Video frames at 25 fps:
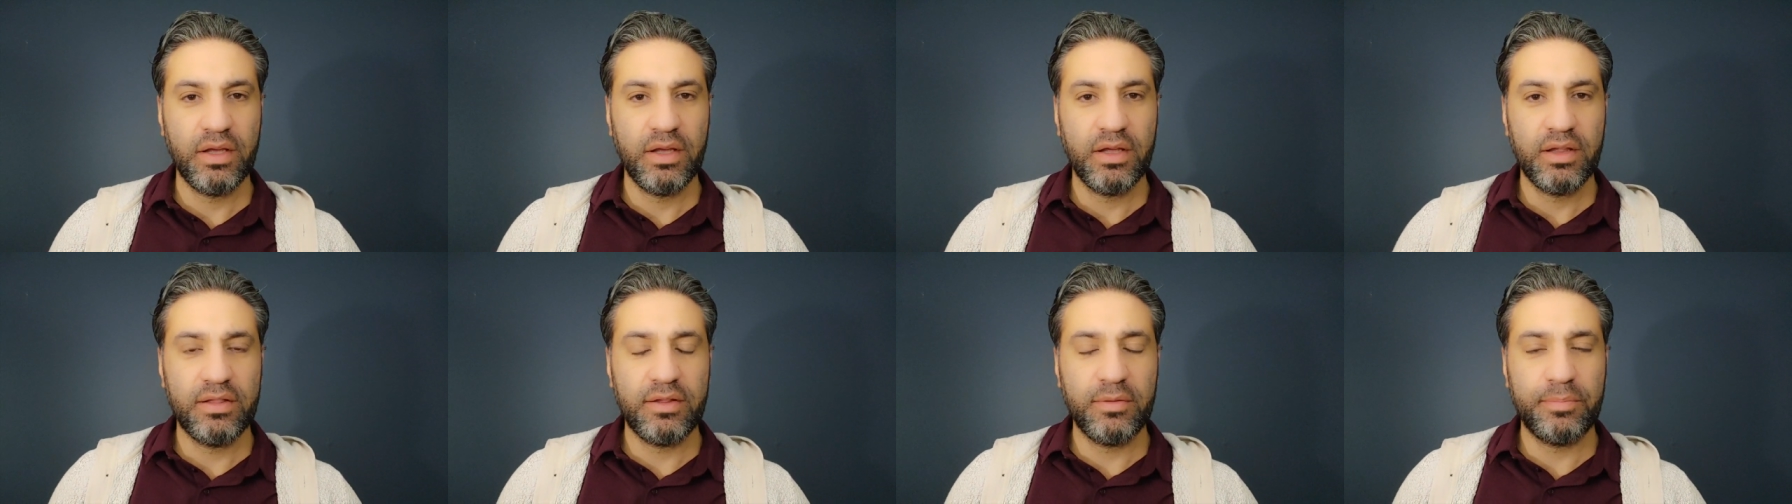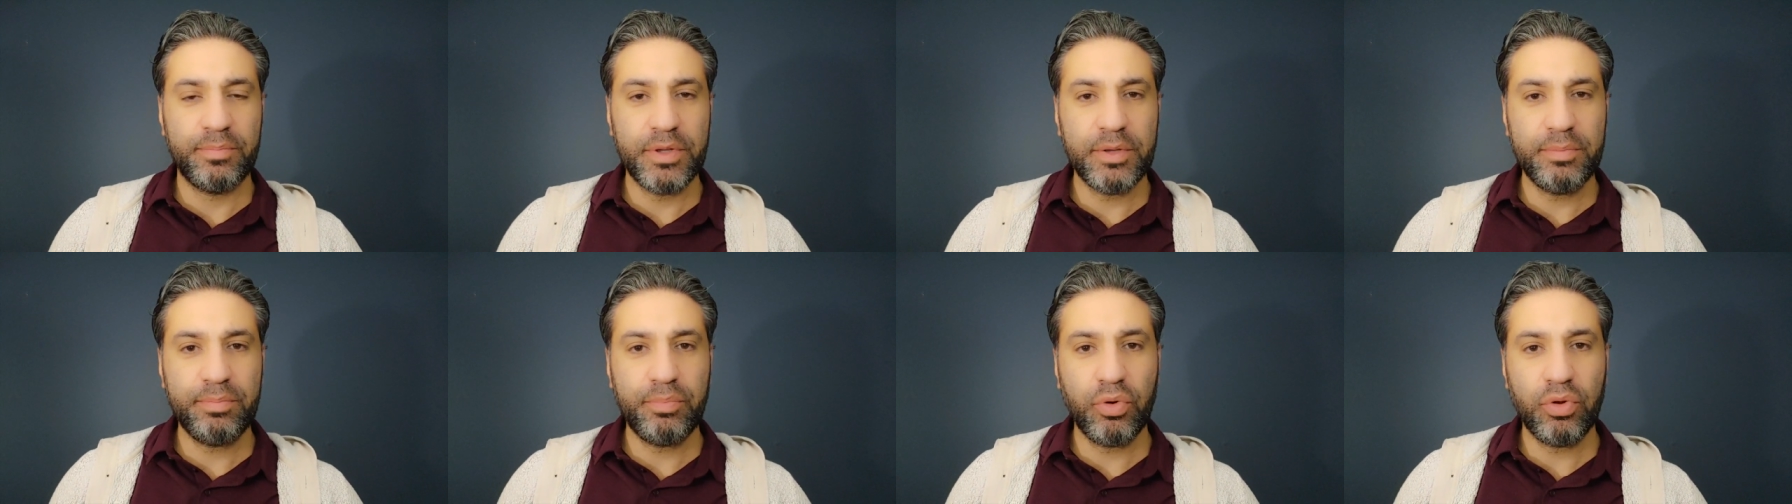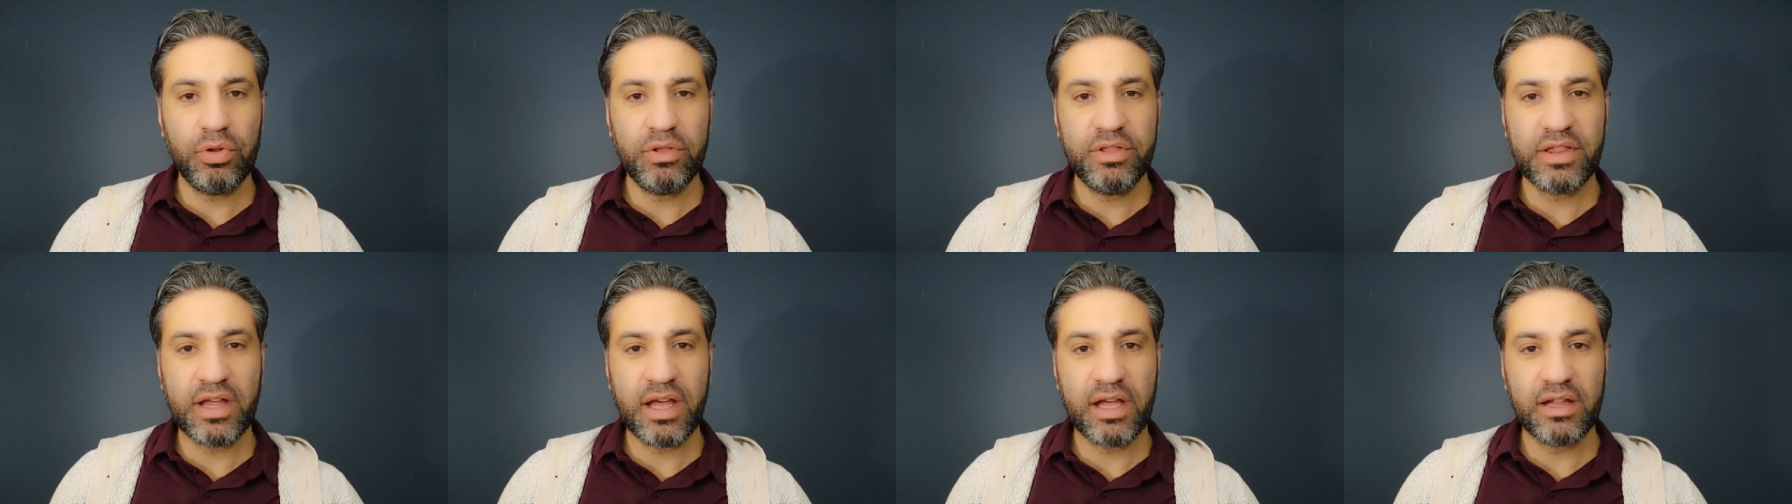The
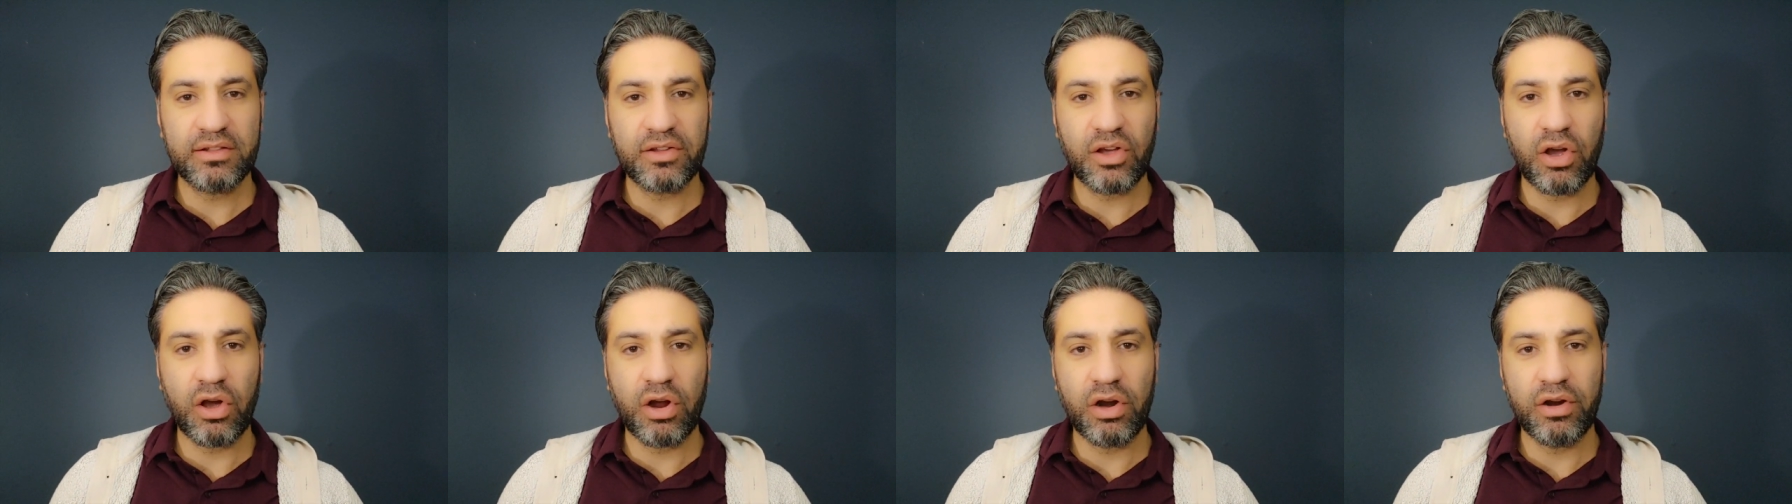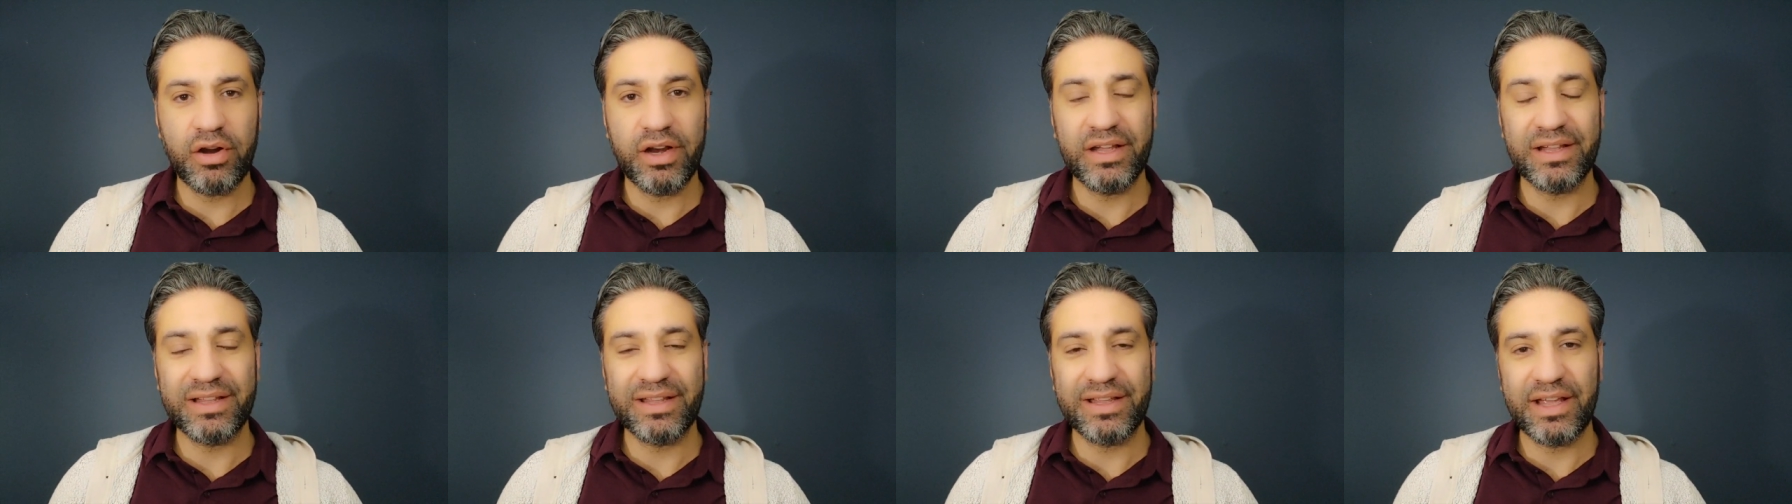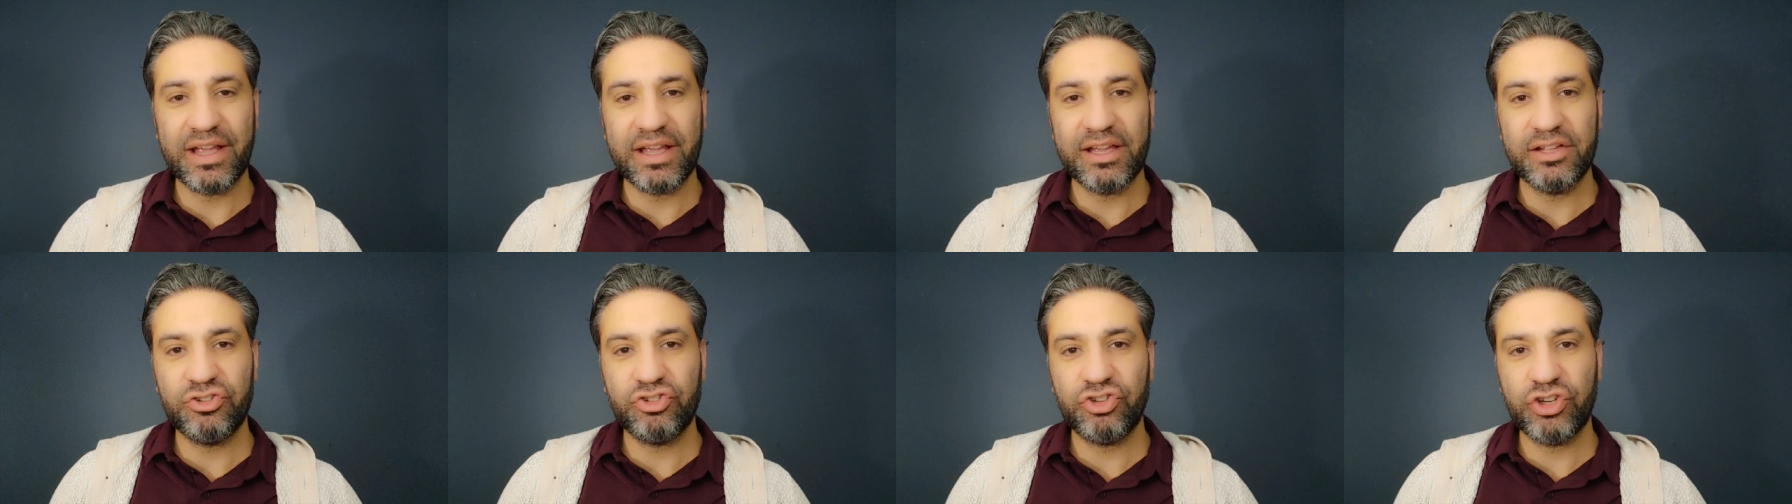people that are
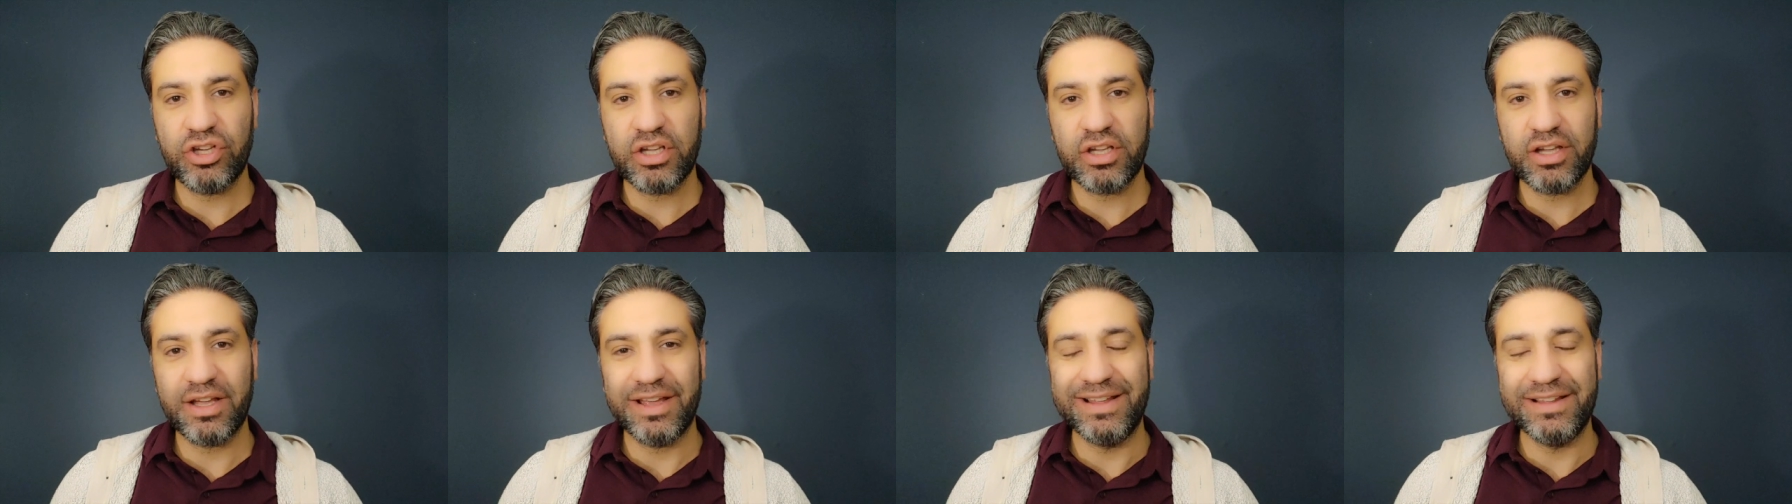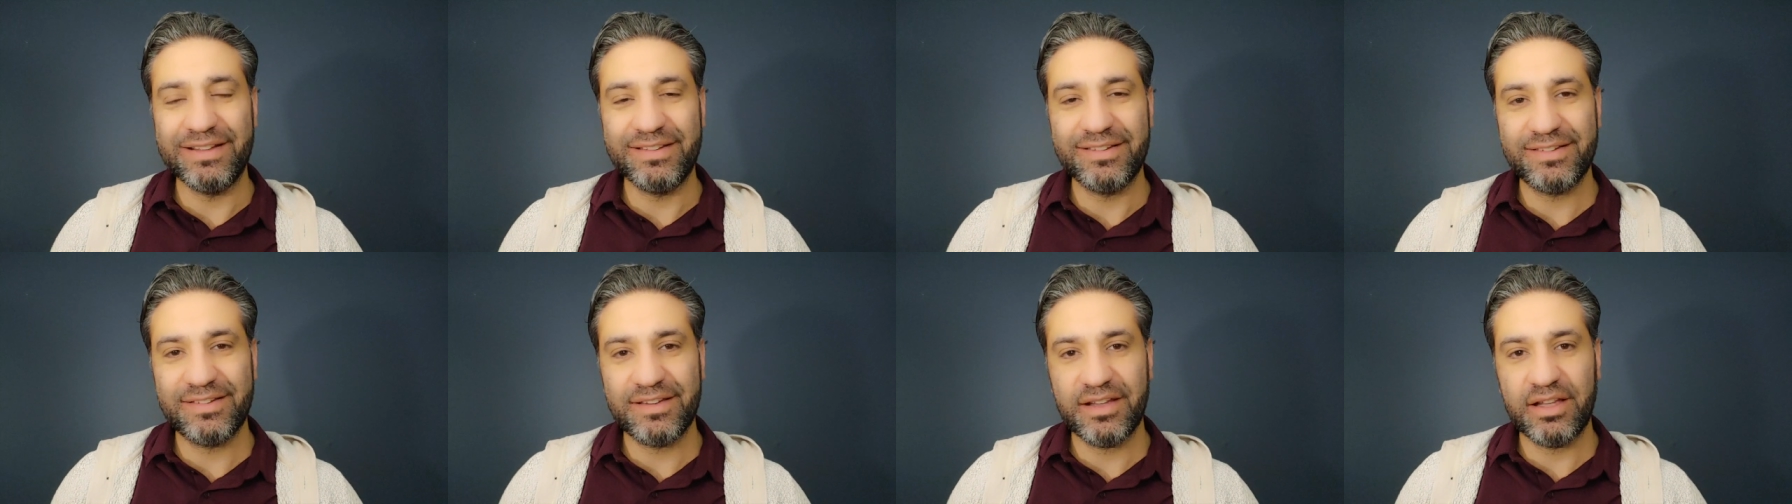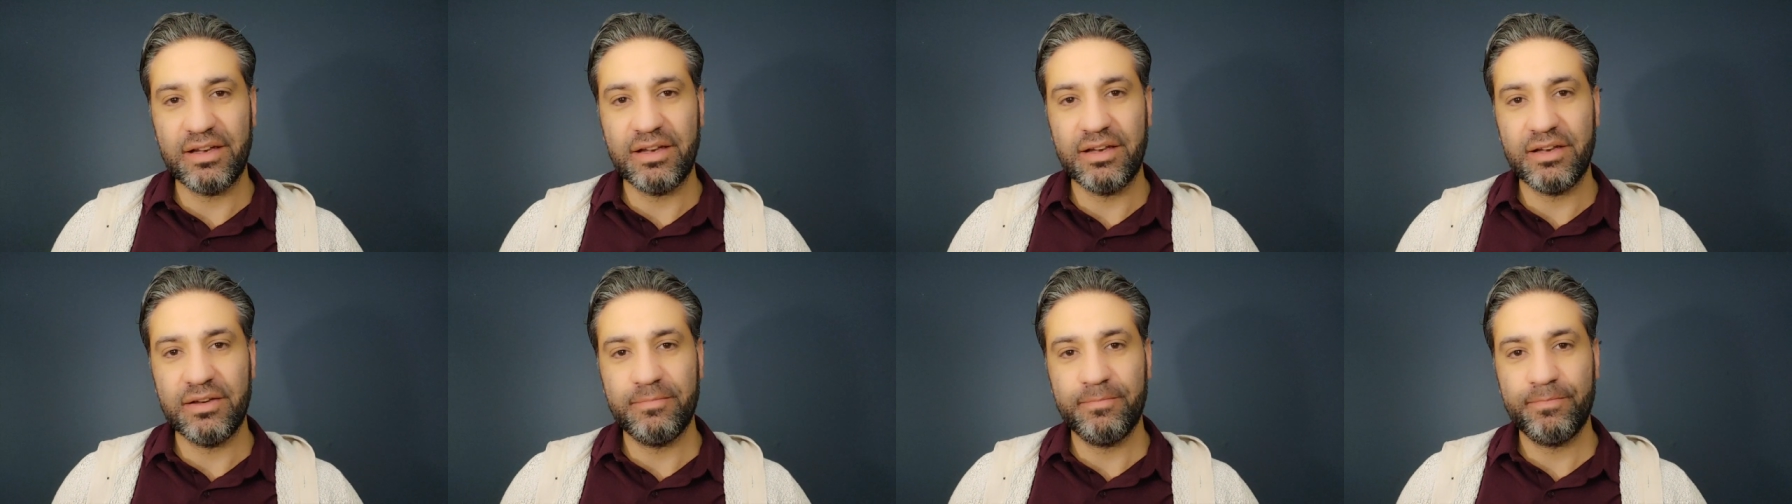engaging in
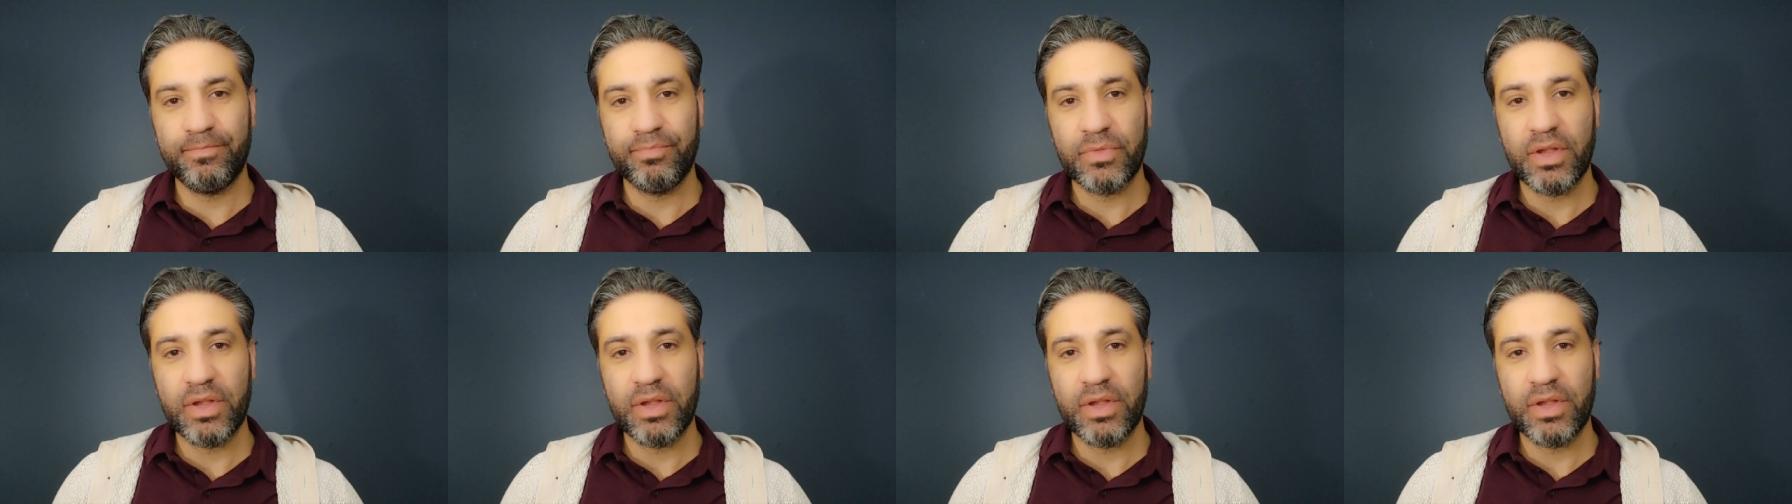sin